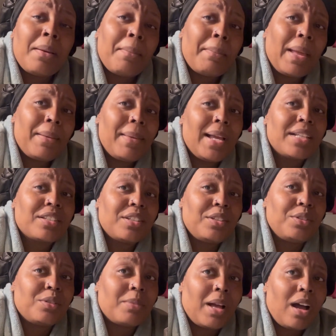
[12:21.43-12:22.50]
Maybe I should
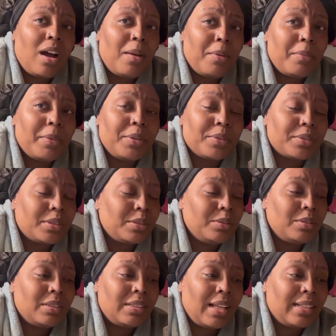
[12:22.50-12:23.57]
use my almond milk too
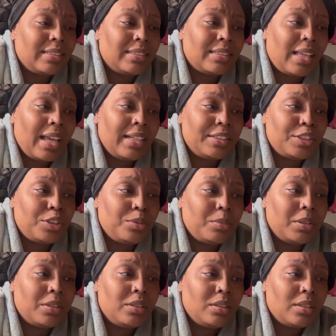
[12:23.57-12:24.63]
and not this cashew
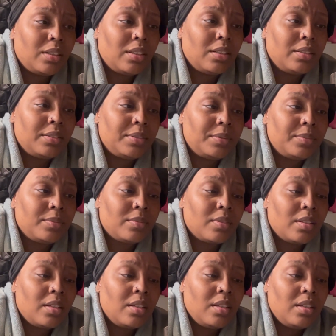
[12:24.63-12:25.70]
milk.
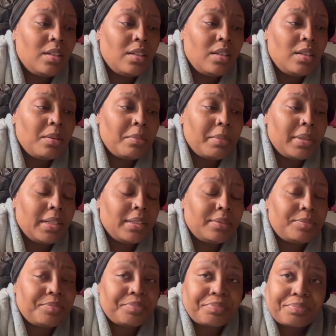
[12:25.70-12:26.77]
But
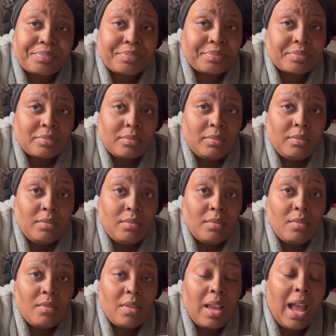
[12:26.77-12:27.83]

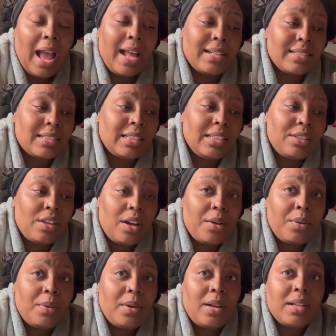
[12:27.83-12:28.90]
honestly
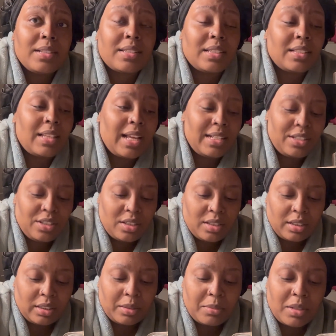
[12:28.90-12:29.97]
though, since I just
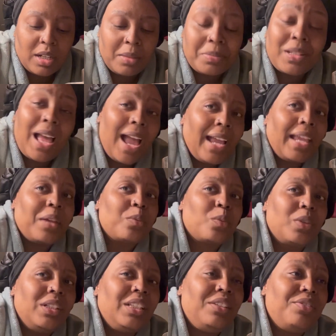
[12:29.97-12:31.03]
took them gulps, I can
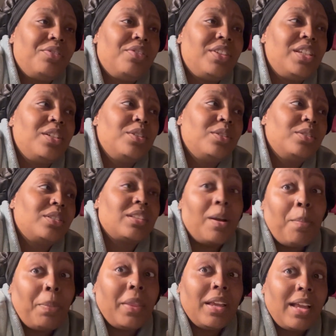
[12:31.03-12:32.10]
really feel
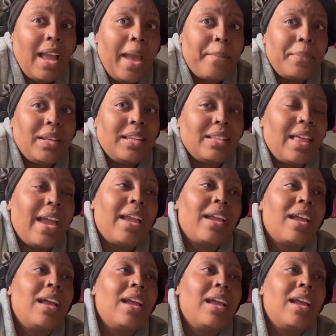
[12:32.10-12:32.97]
something happening. Like,